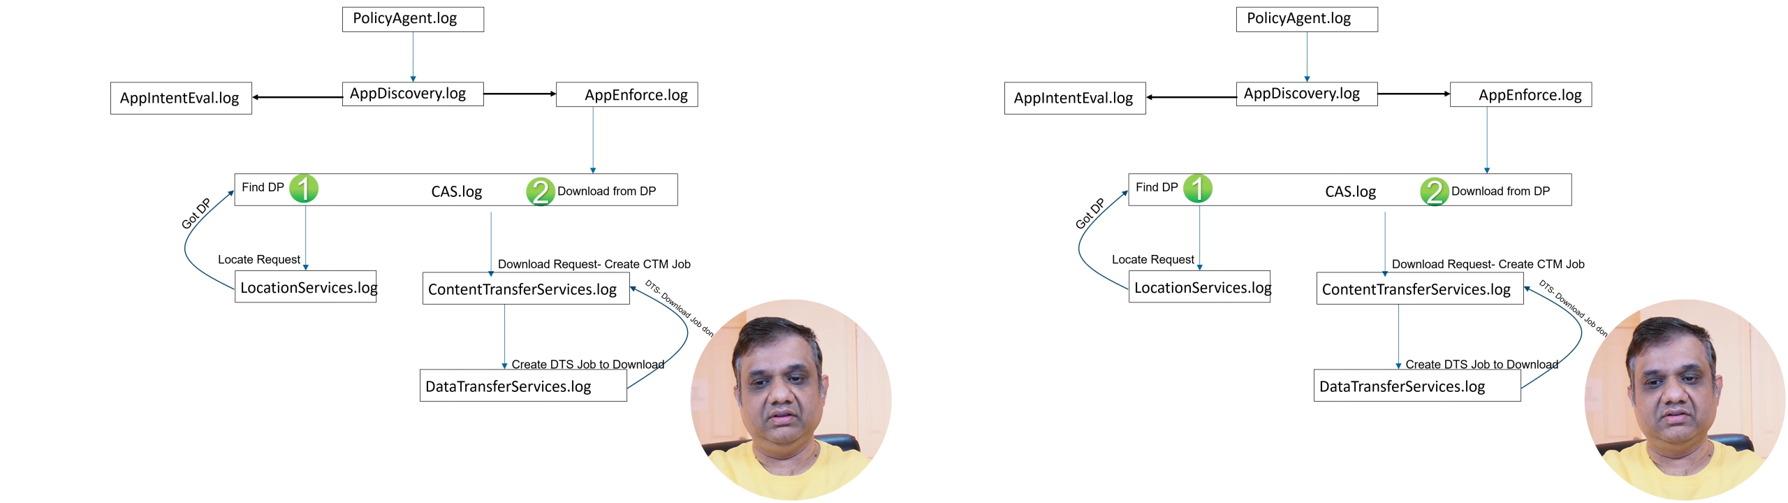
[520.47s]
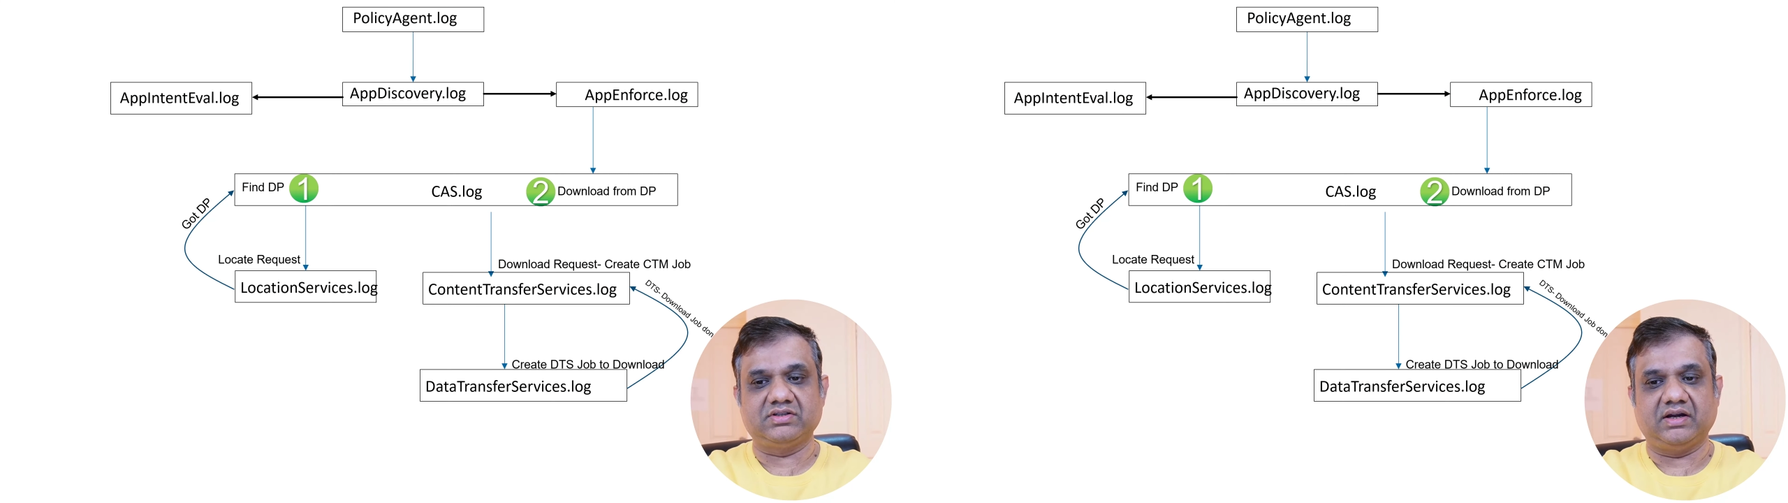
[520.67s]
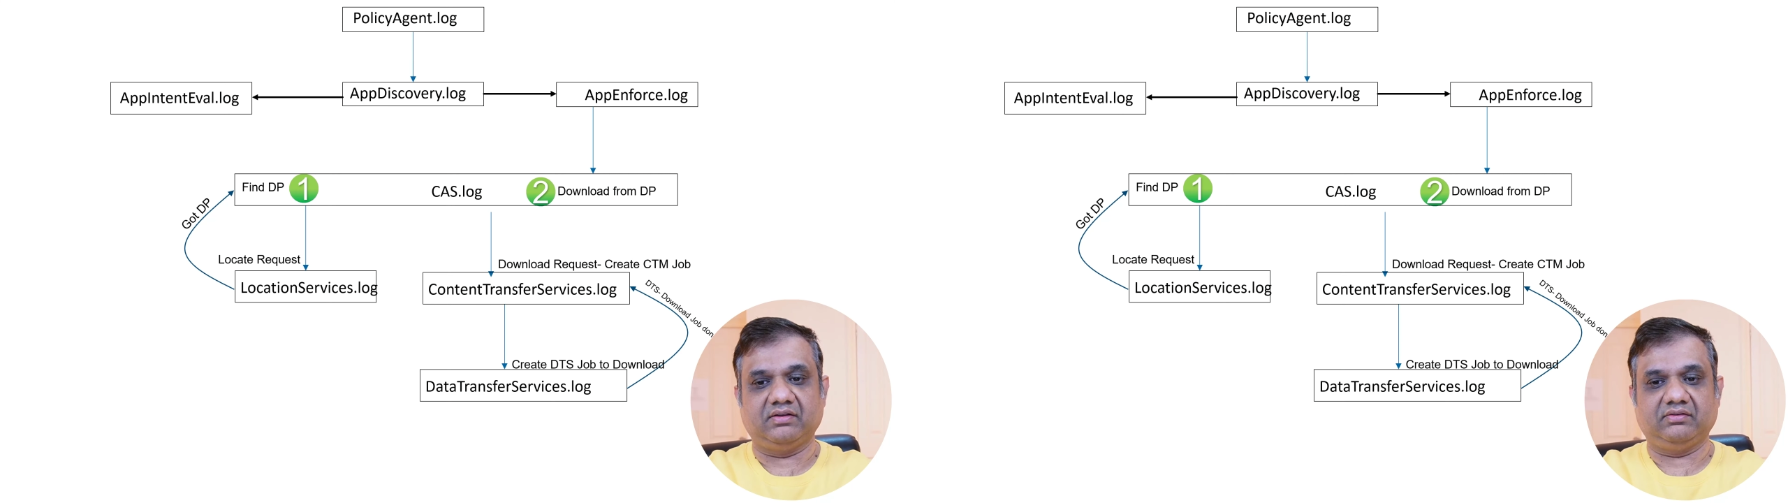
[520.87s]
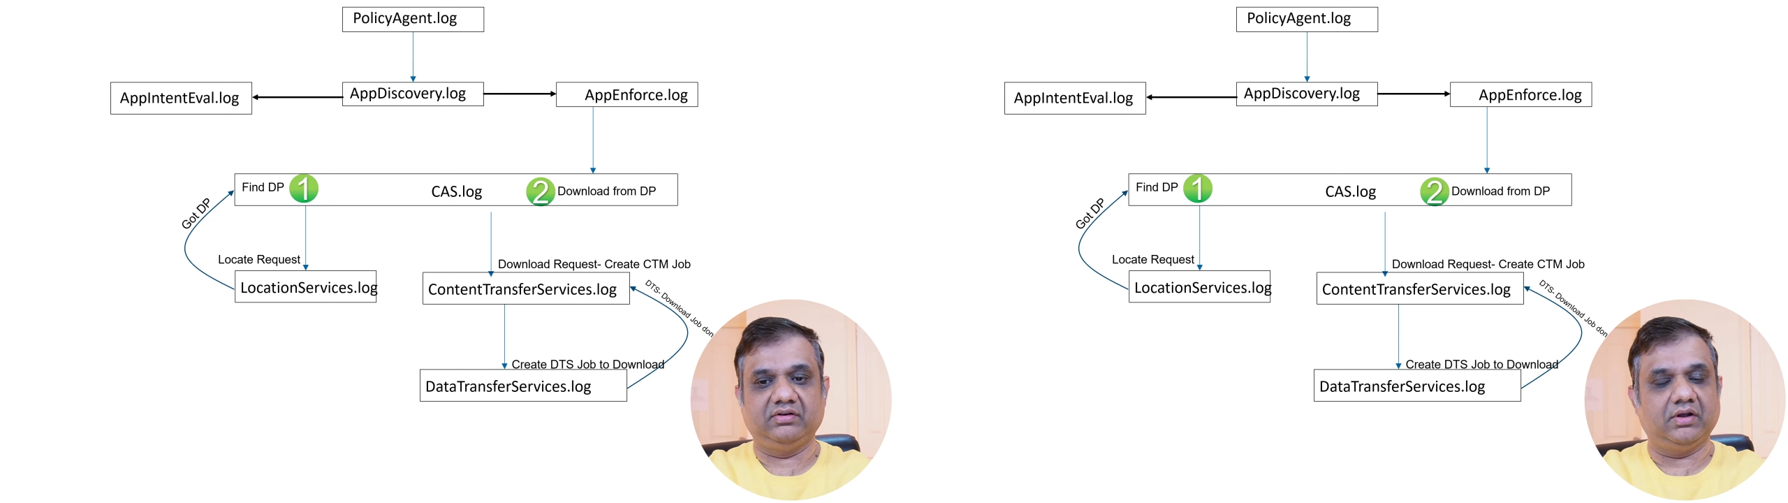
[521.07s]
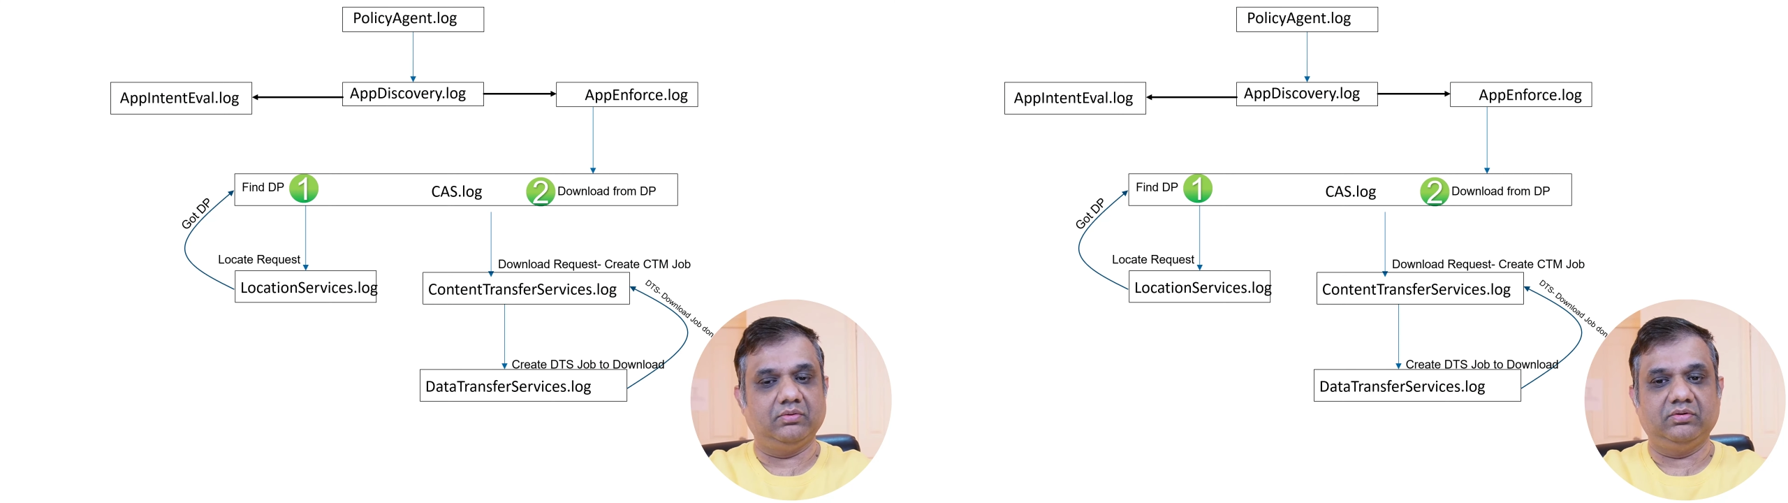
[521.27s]
status,
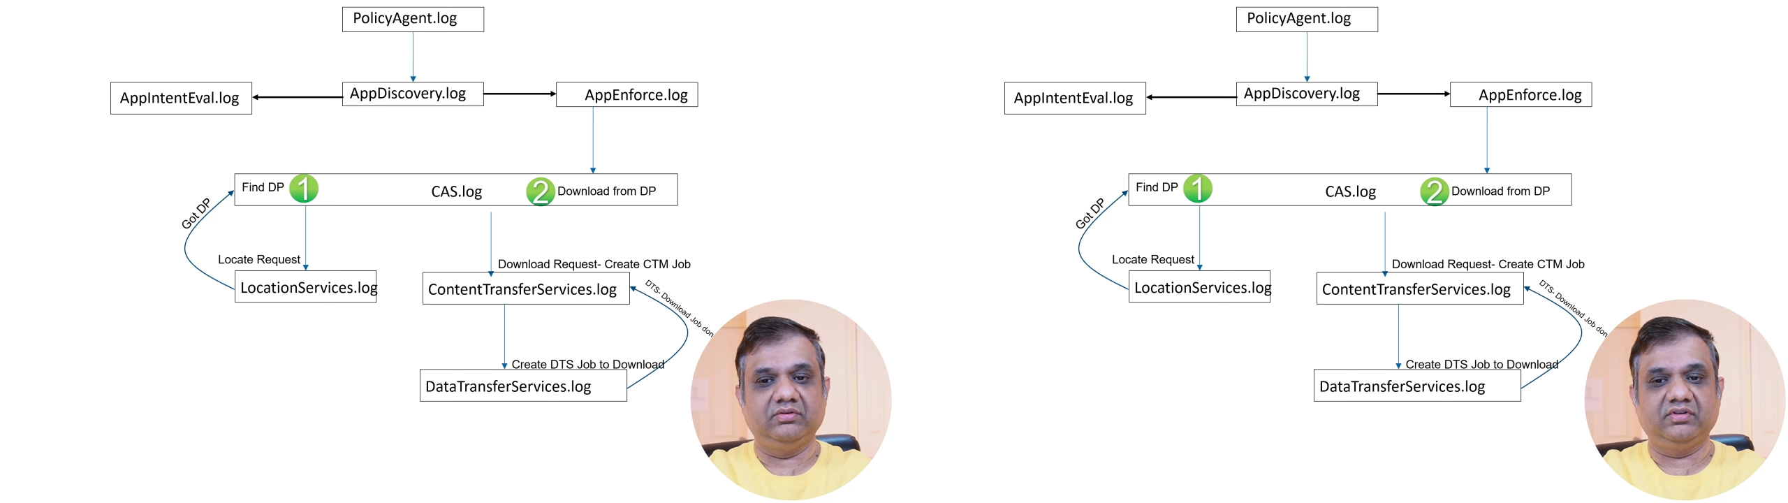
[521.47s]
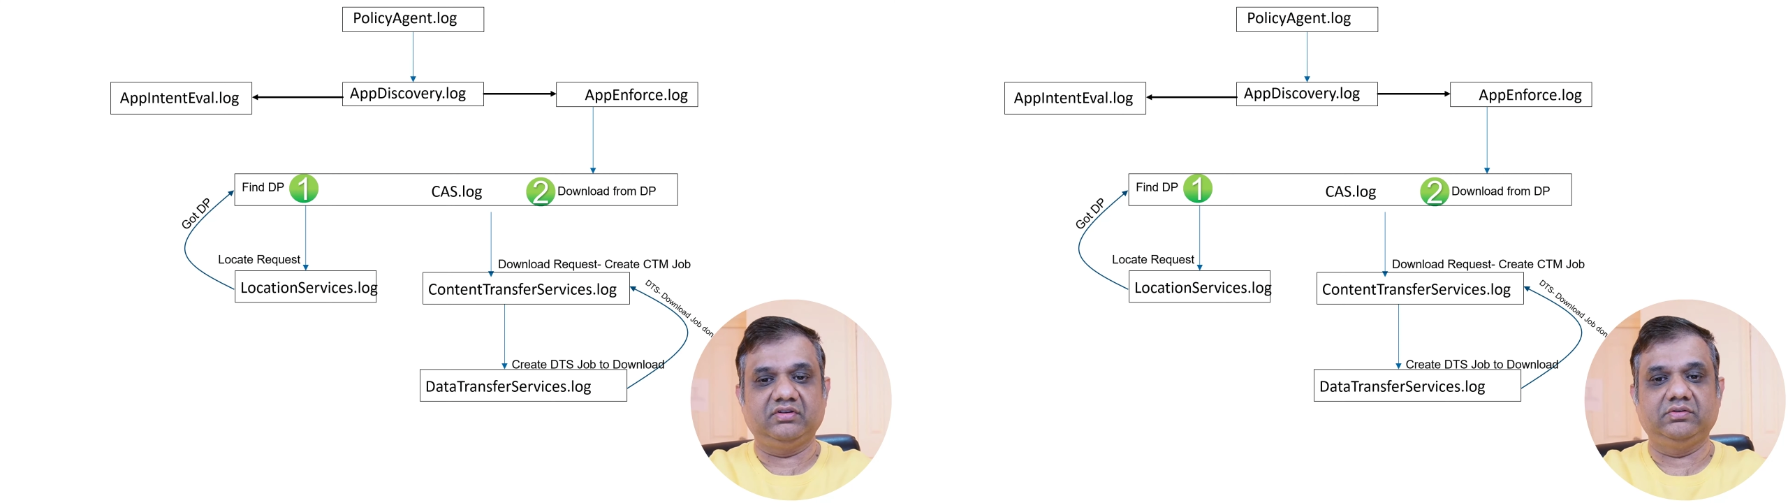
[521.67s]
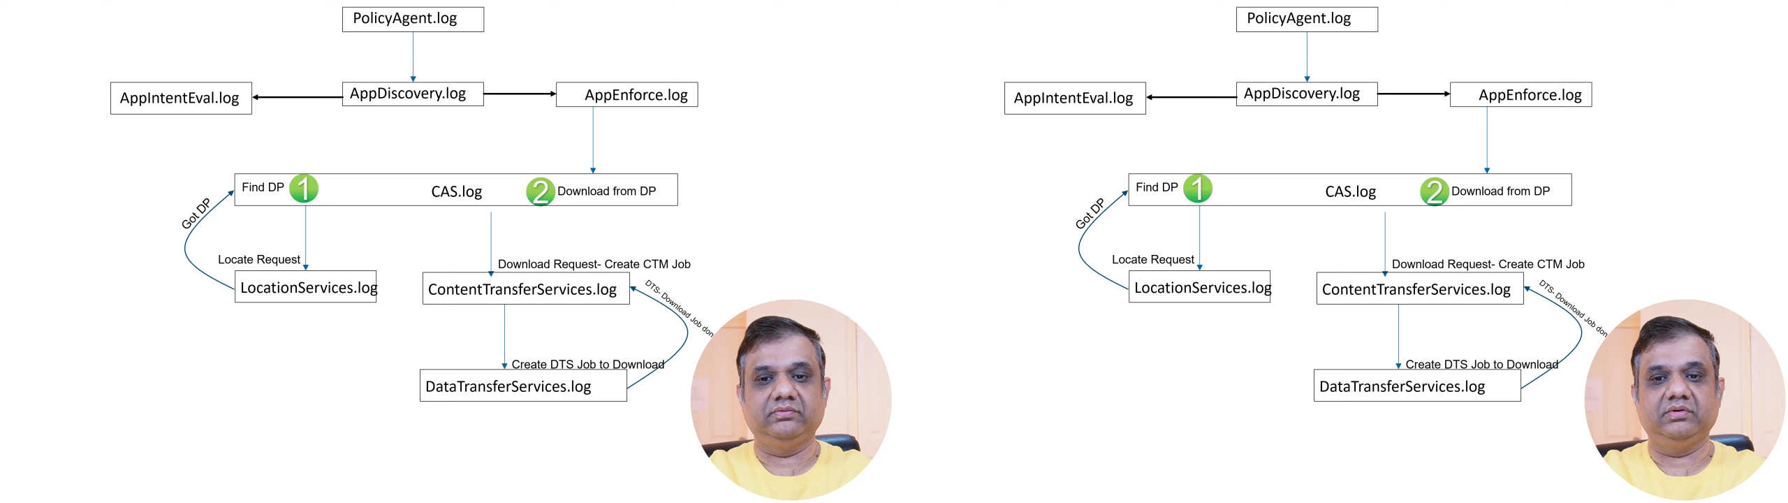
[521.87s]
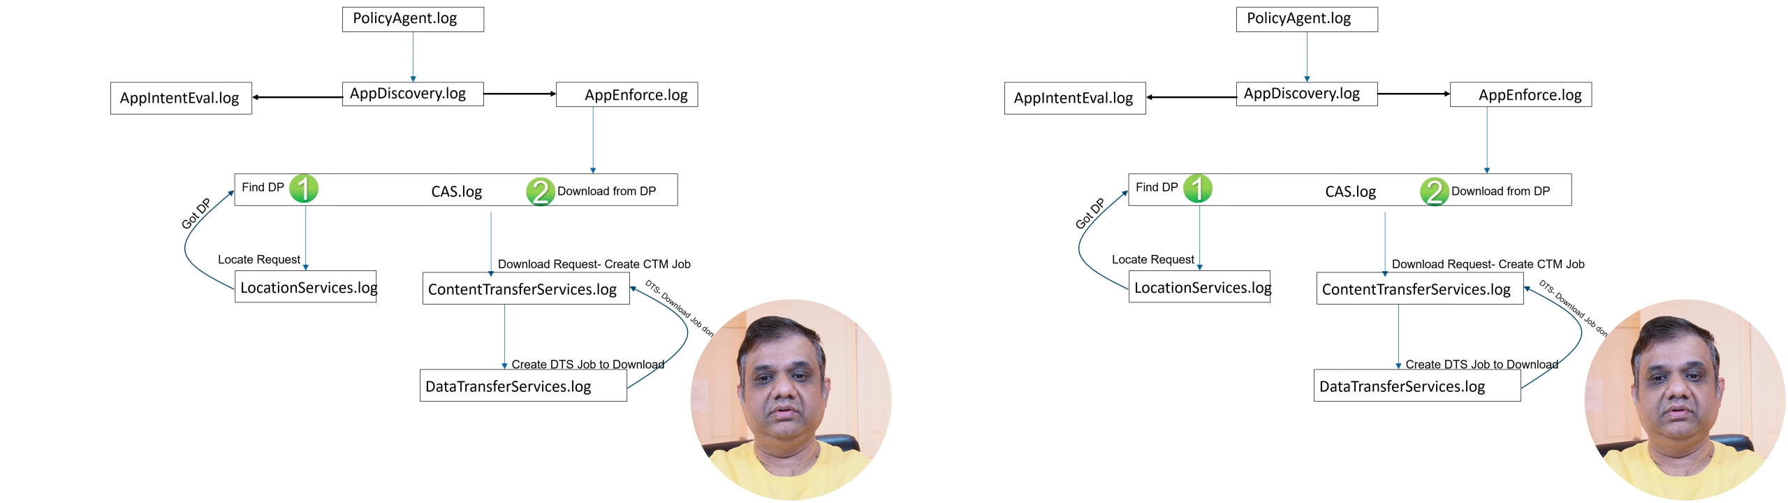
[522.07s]
download successful.